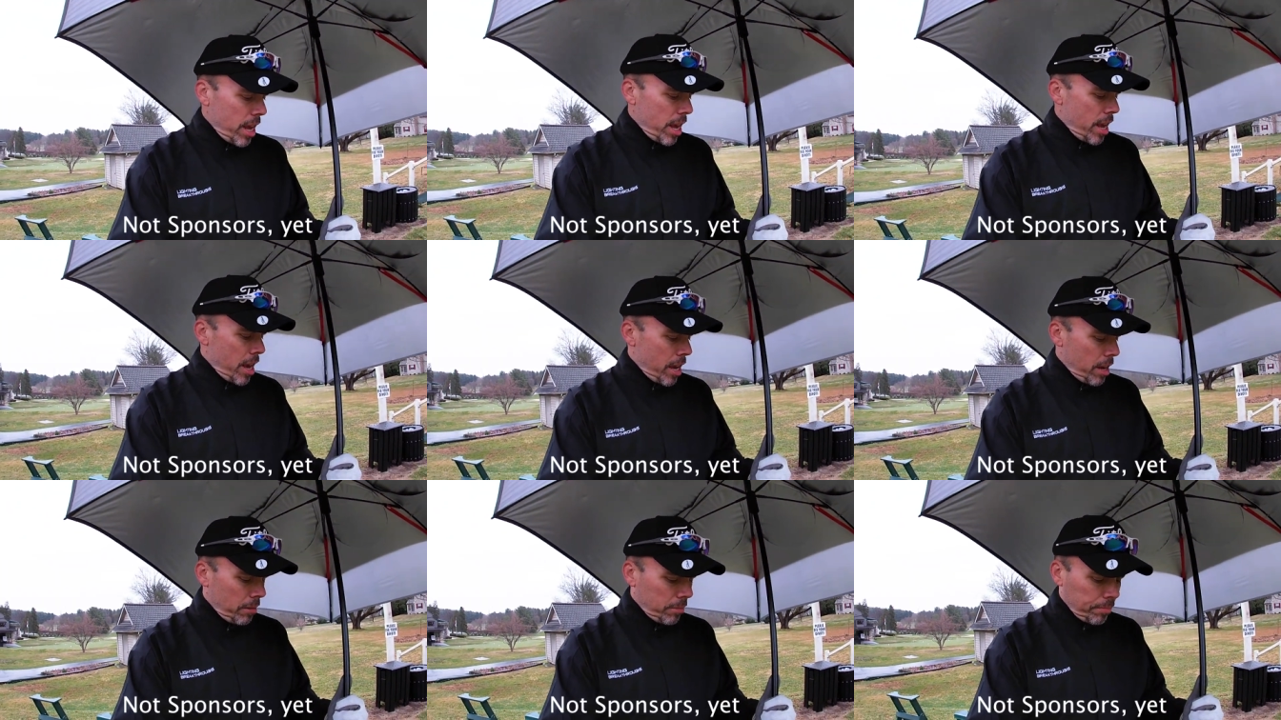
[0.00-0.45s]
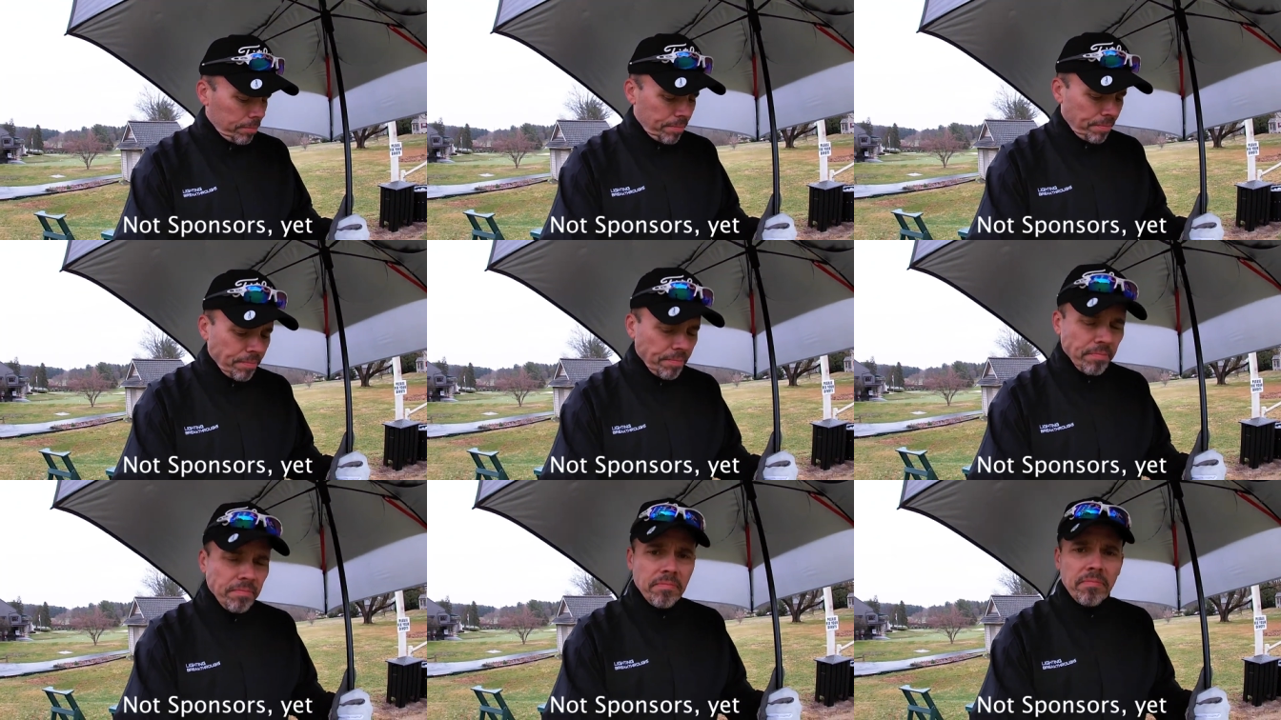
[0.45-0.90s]
and
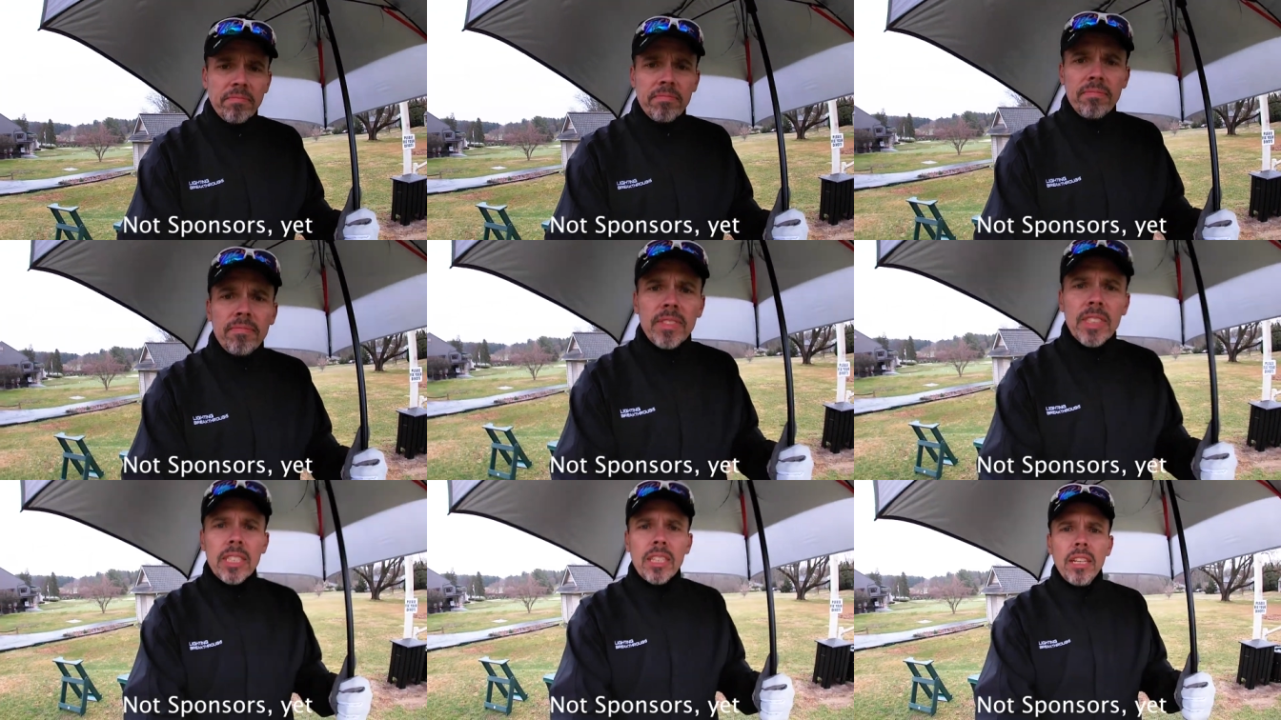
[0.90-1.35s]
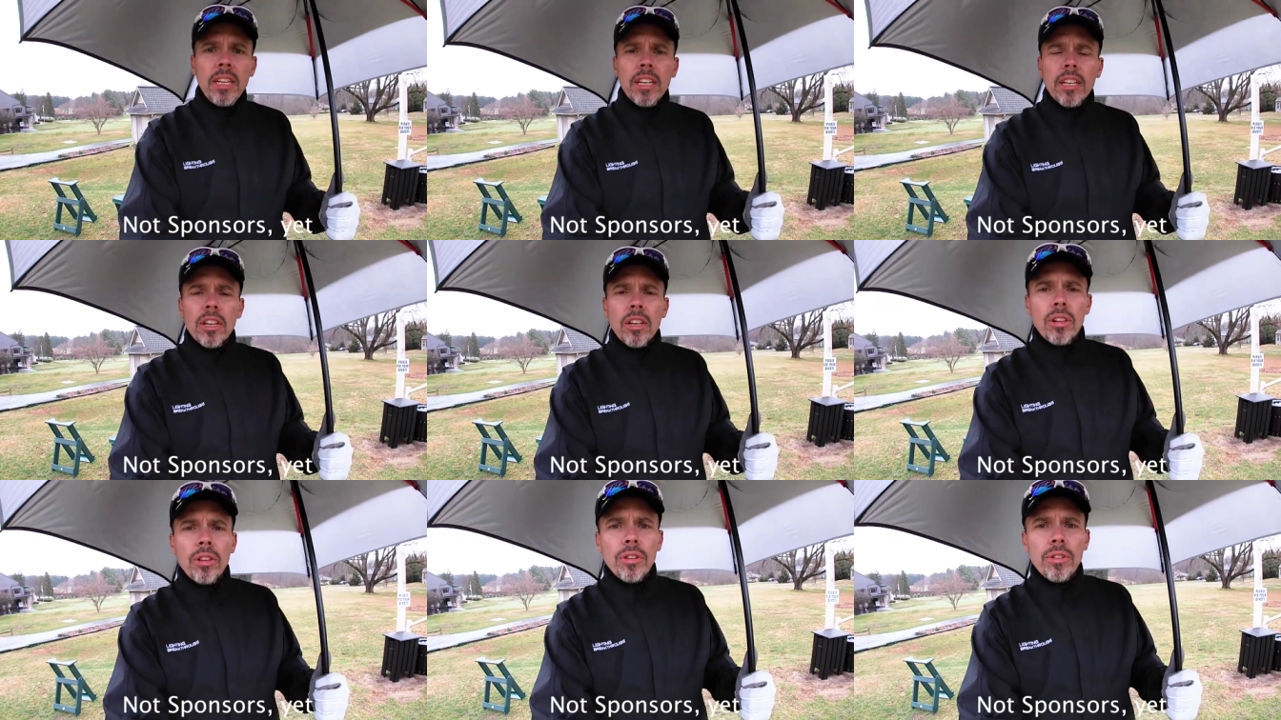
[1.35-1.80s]
it
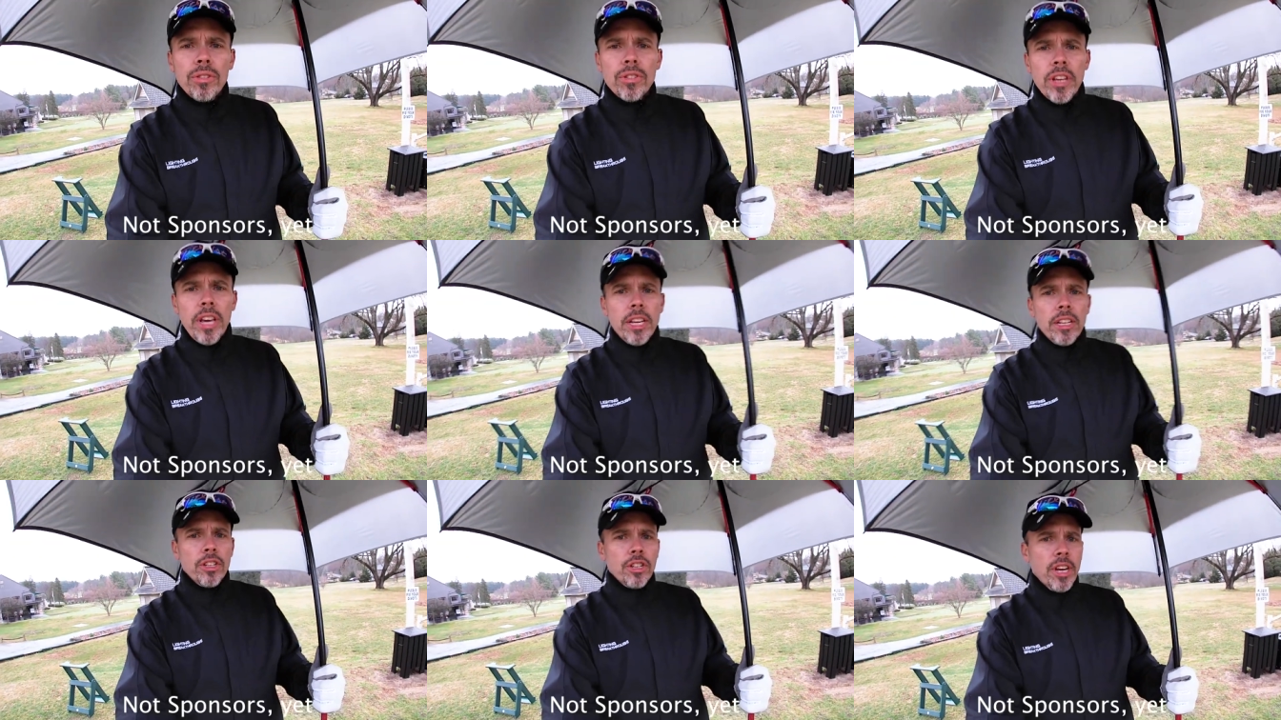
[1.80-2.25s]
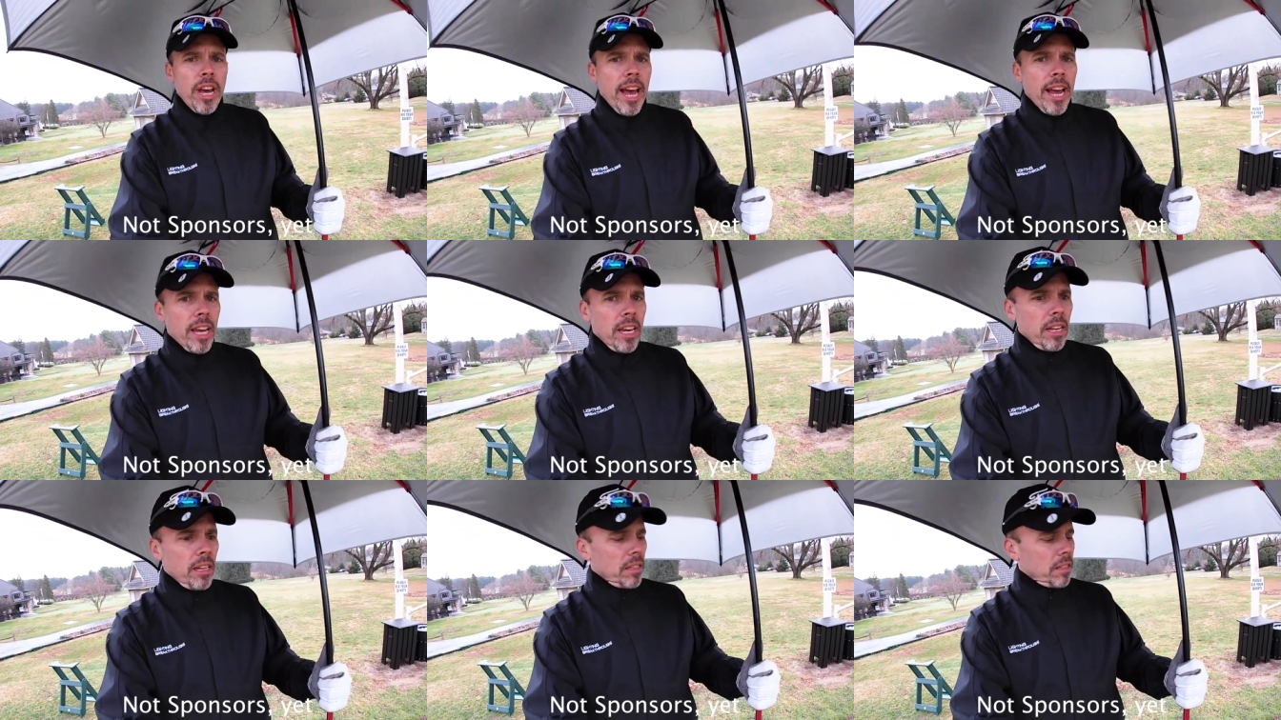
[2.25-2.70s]
includes a
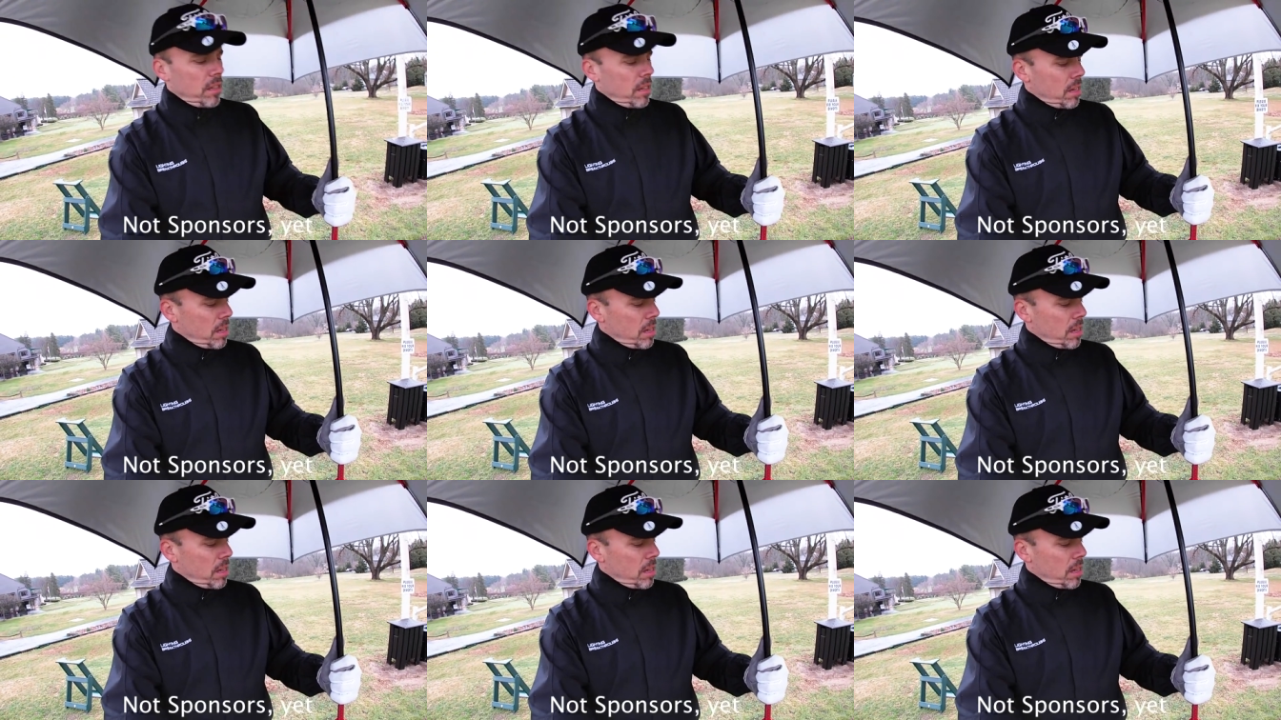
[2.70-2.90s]
jacket